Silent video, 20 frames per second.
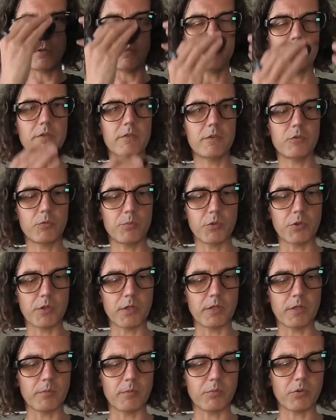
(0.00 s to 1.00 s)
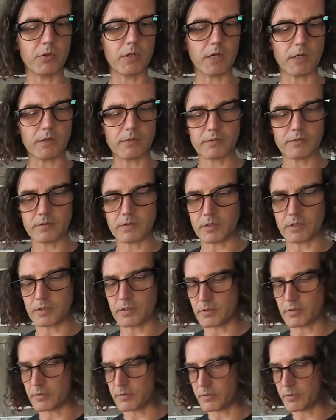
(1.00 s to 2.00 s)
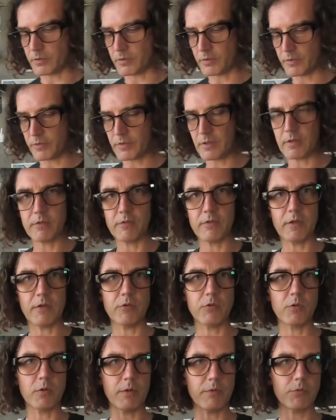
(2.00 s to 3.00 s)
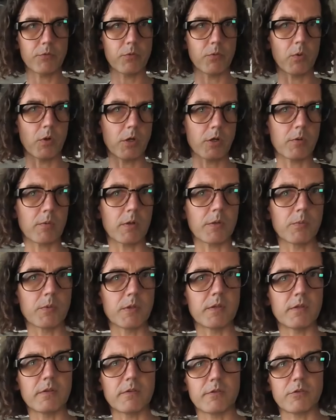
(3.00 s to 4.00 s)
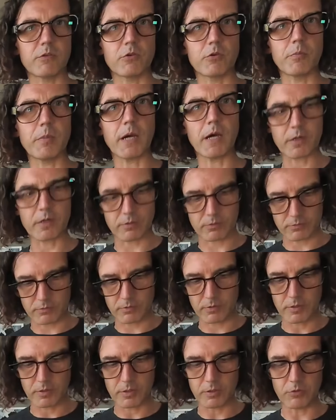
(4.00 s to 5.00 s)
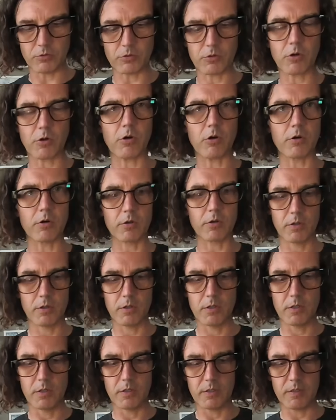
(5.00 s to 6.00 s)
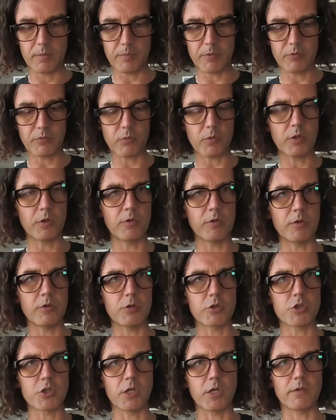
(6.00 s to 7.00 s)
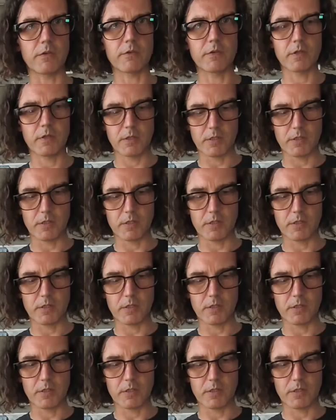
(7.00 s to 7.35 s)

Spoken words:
It's easy to put in and put out. The only thing is that you have to walk around with this in your bag or in your car. Depends where you need the shades.